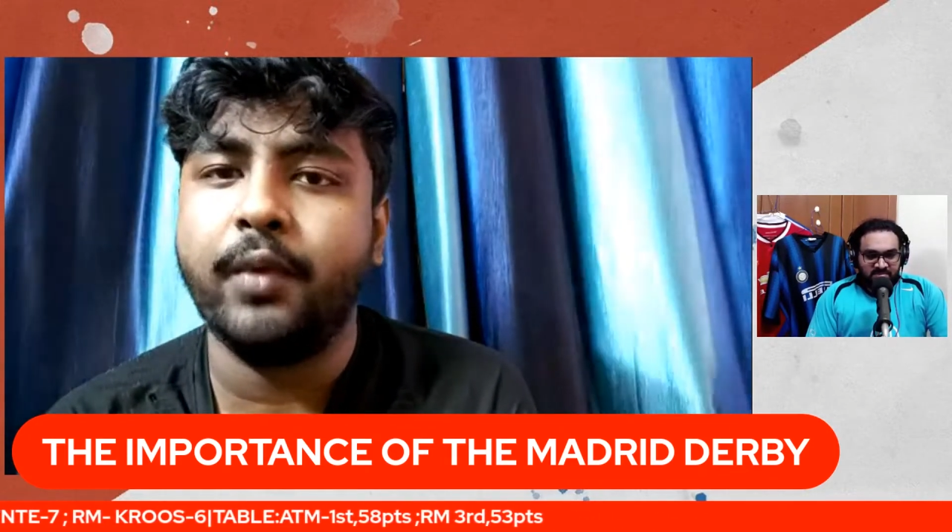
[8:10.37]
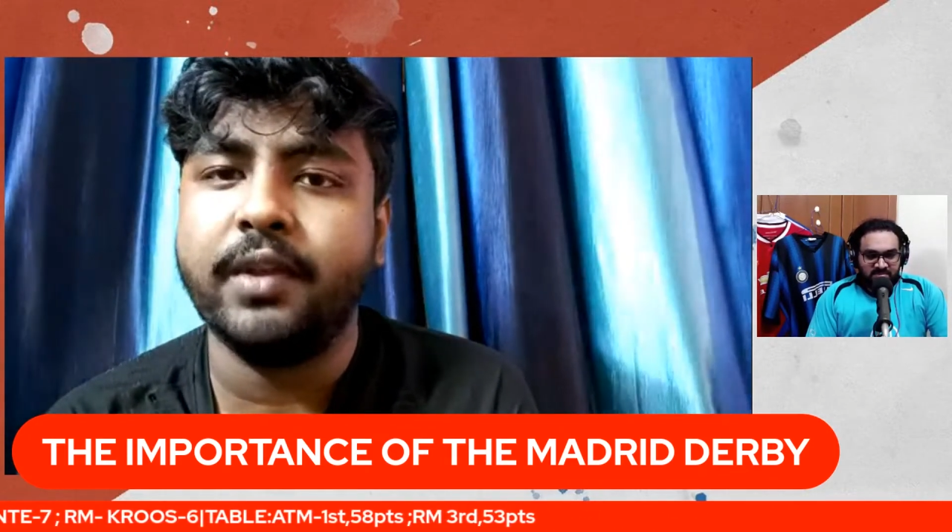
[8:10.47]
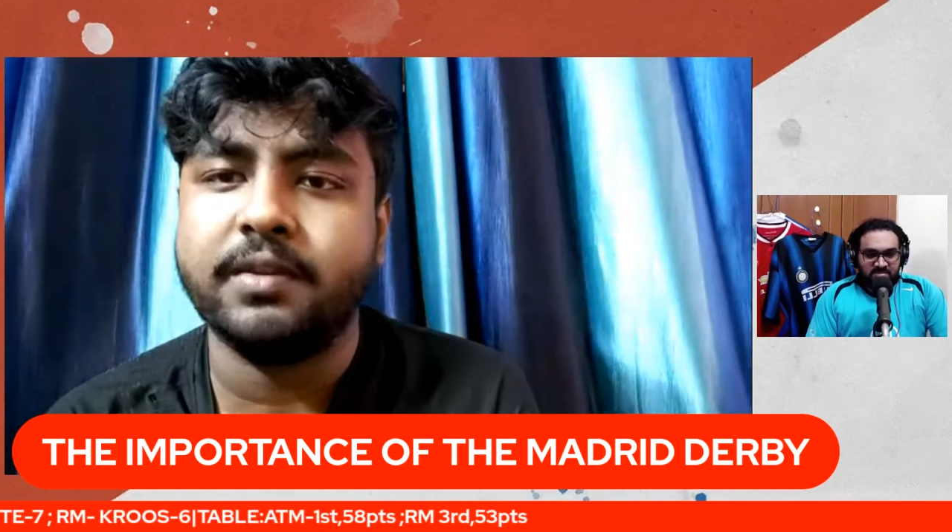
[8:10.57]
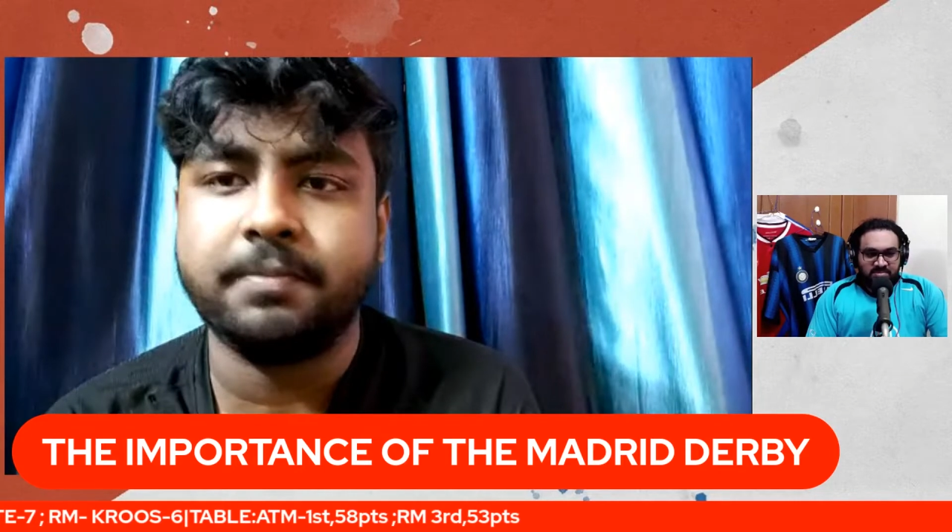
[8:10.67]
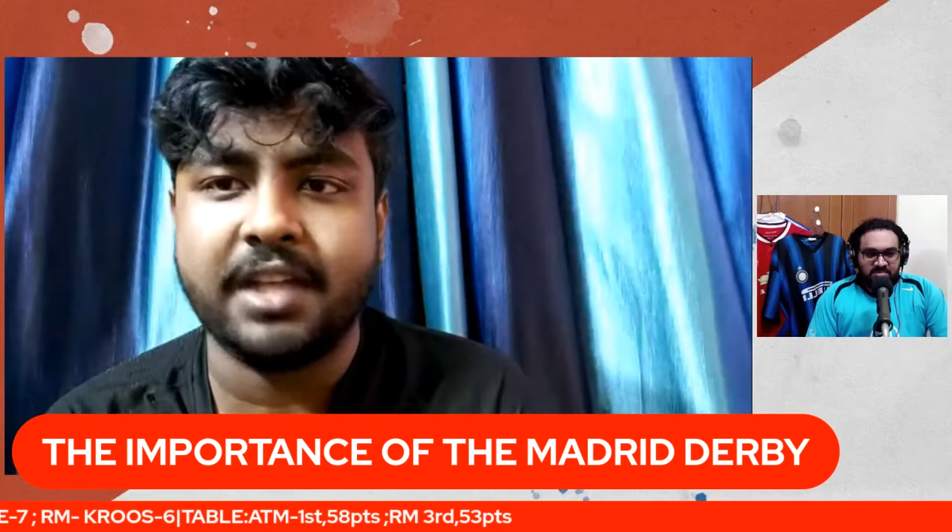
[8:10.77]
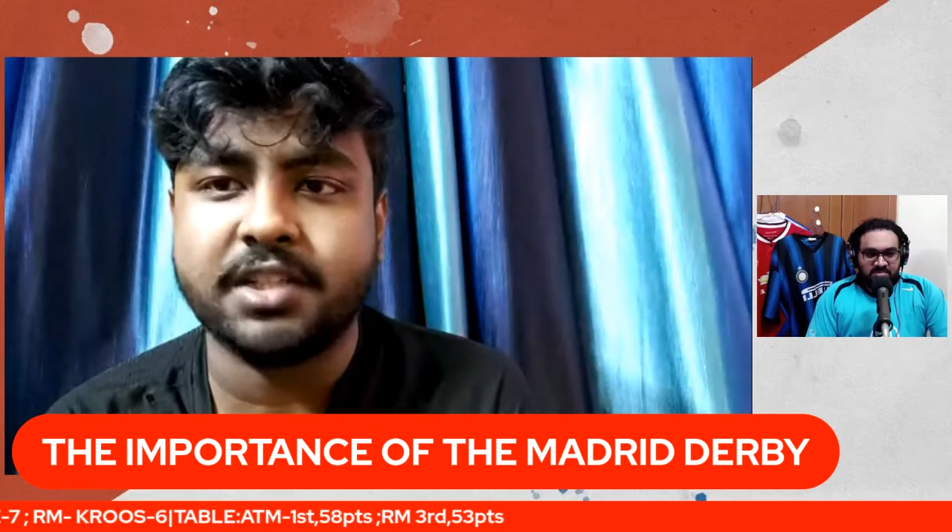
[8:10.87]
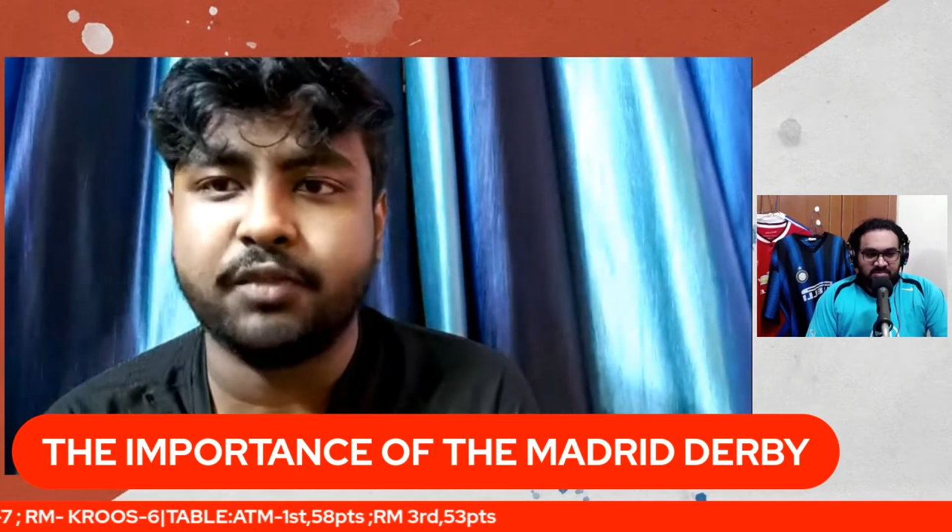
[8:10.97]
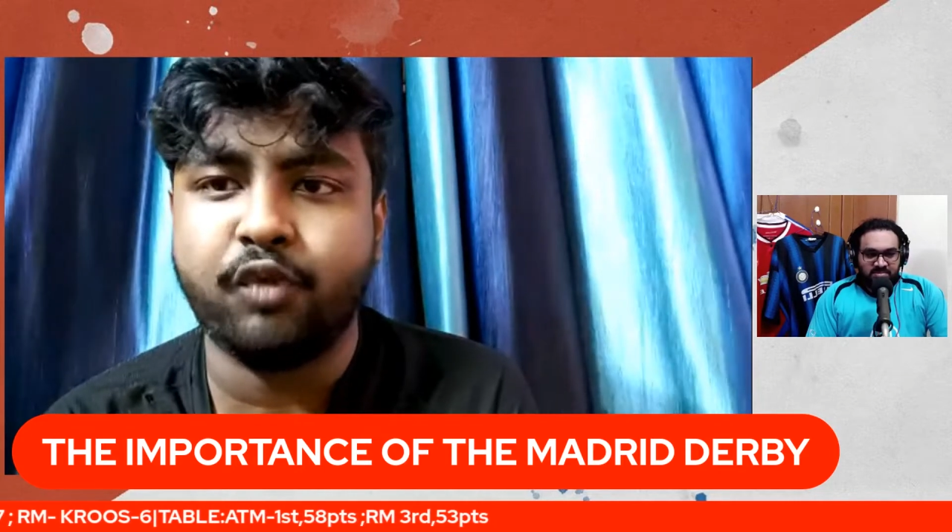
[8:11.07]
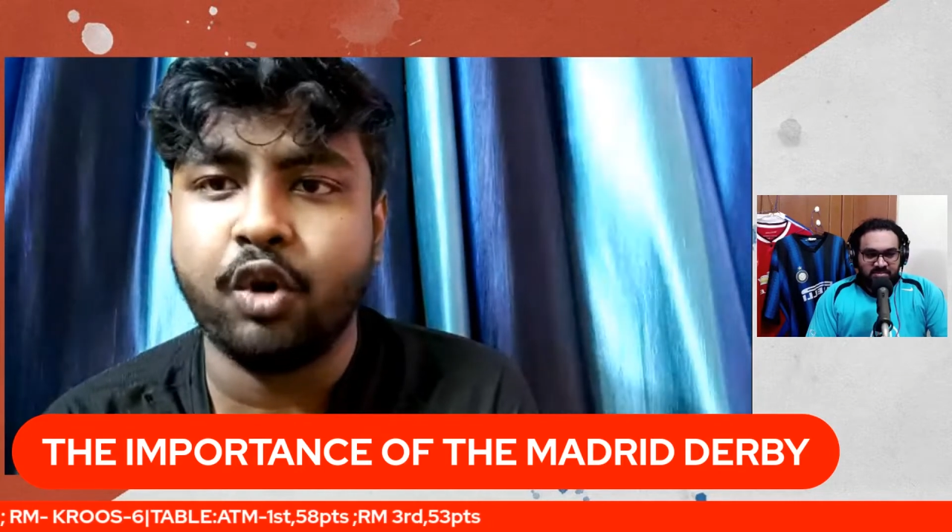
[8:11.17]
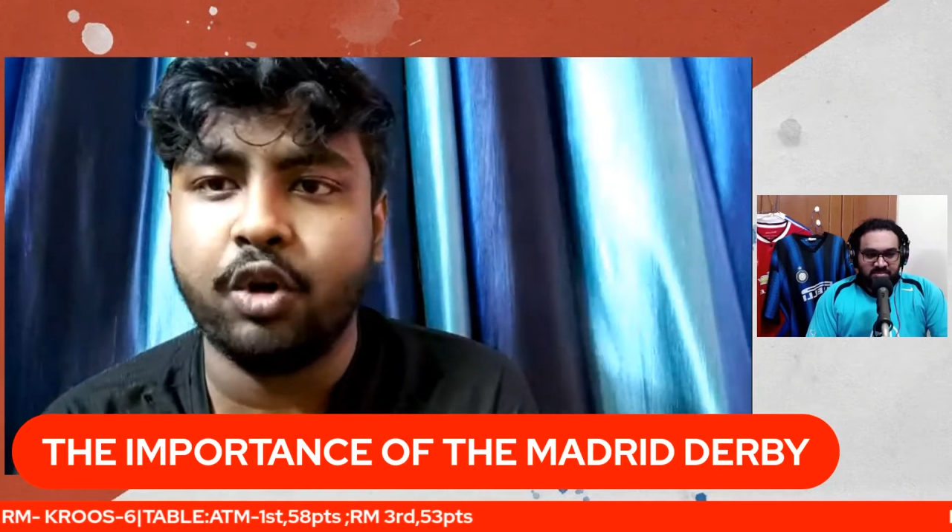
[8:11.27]
we smashed
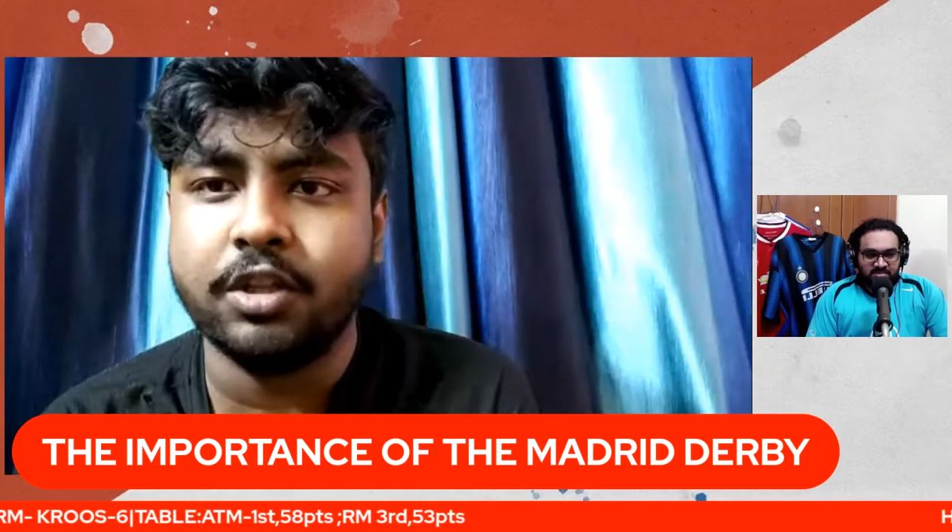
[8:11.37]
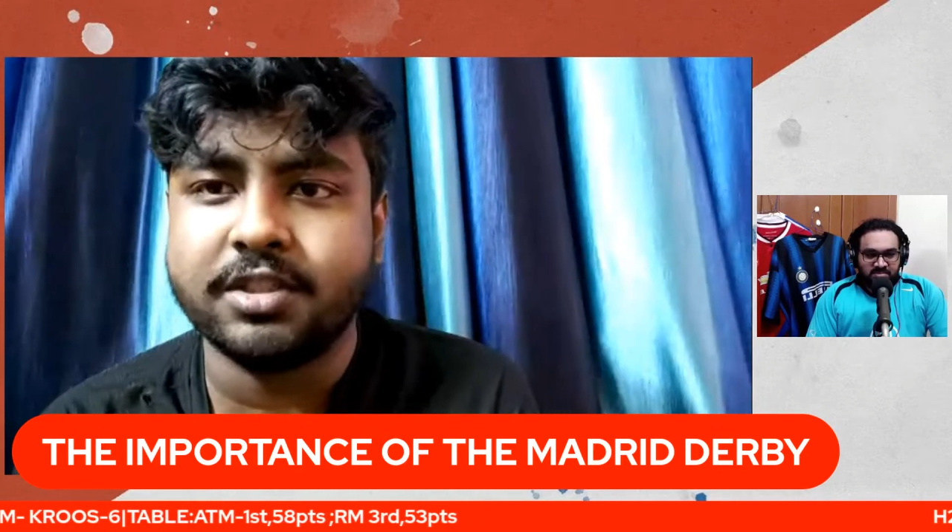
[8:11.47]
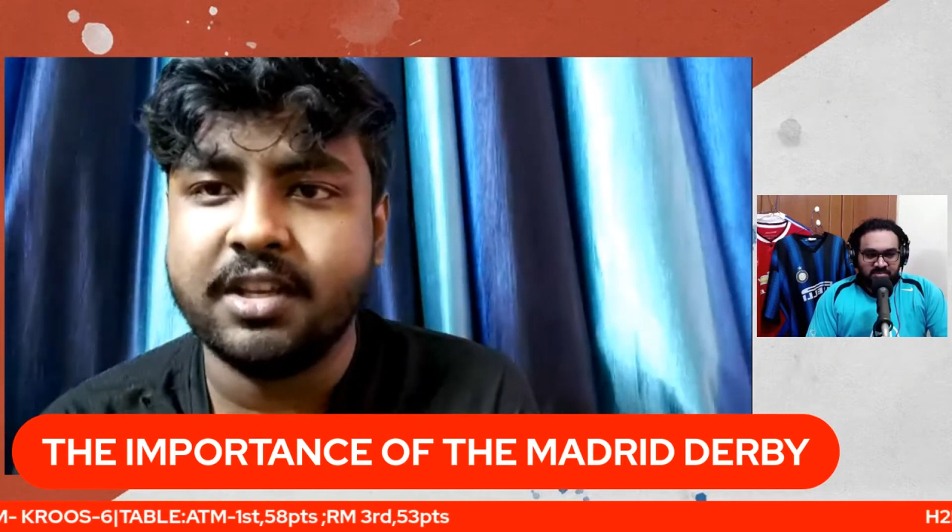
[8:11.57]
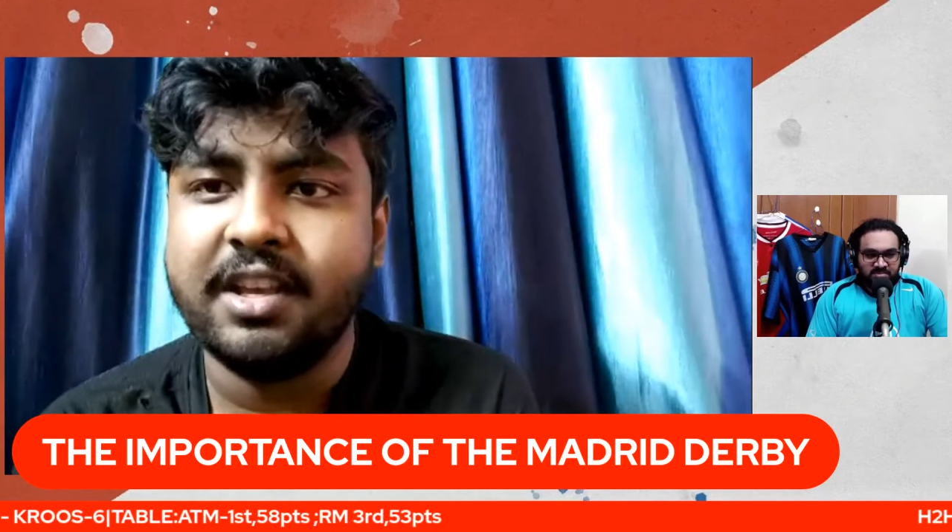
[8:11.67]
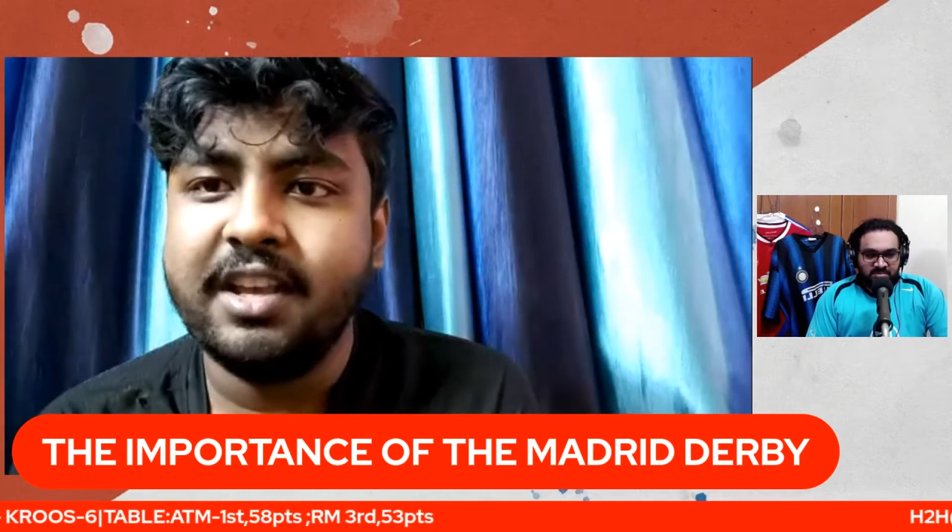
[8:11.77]
4 goals